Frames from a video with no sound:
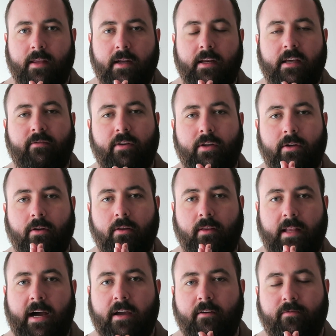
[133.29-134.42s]
That even your
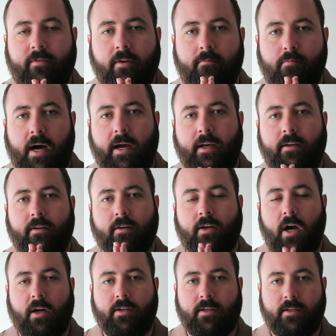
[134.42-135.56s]
life, your mind, your
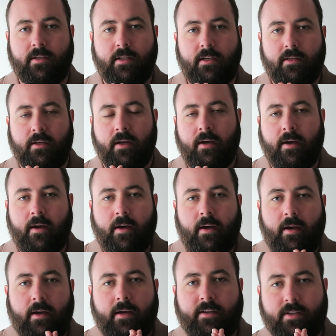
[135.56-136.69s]
consciousness
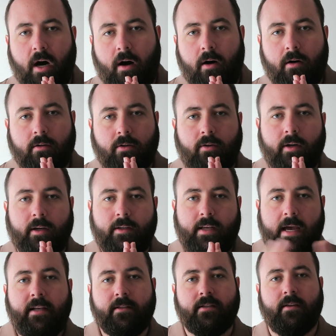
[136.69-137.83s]
is all going to
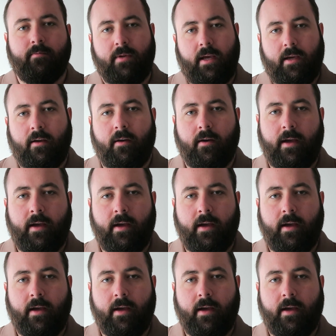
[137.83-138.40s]
end someday.